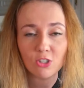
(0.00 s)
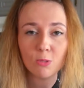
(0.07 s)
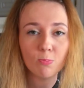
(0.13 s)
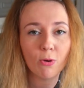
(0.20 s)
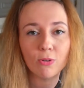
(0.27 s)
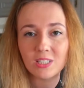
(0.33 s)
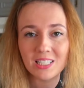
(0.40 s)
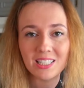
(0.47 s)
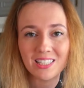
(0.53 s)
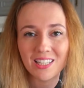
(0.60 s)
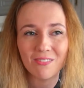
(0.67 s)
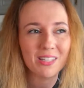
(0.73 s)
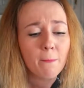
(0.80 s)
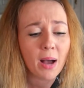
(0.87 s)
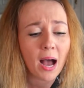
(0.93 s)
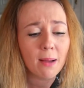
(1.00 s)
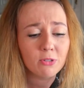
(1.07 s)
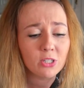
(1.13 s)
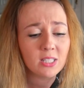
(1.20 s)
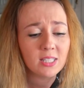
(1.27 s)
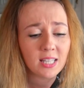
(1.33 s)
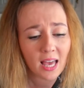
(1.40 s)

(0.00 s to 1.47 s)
You're supposed to sift, but I'm just